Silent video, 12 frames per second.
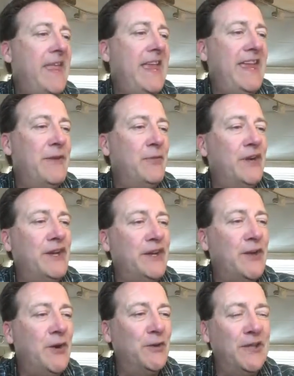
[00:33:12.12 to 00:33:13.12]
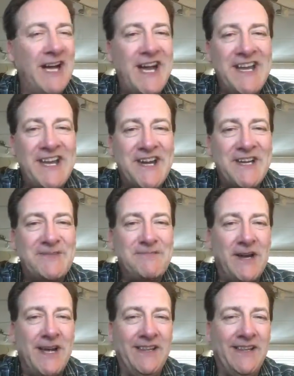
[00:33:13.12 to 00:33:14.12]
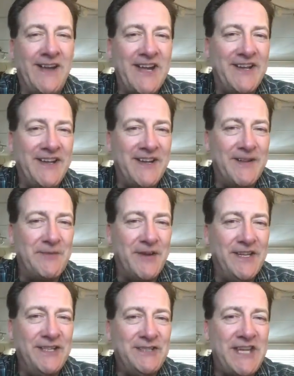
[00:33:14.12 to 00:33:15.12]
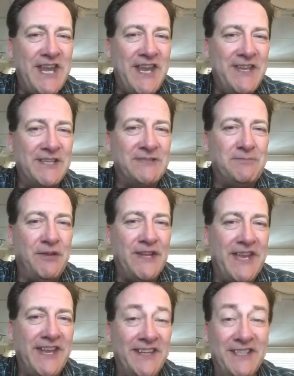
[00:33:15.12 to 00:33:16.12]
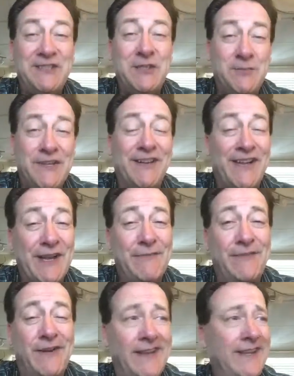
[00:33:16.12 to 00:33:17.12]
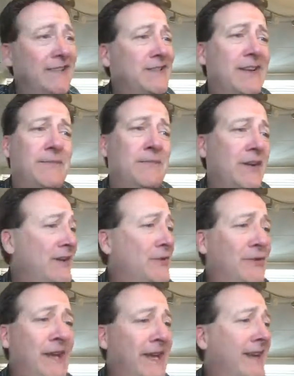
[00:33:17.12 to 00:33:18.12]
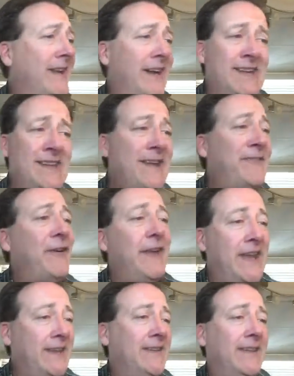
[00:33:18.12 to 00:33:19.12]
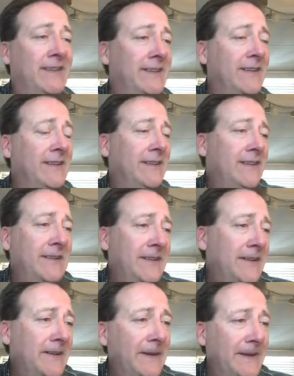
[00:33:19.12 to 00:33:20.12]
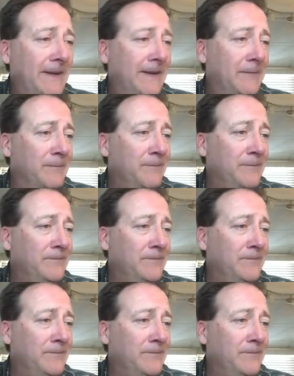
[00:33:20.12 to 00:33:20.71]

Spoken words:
and we're going to go line item by line item on each candidate's plan, and this should be a lot of fun. It's going to create a never-ending, I'm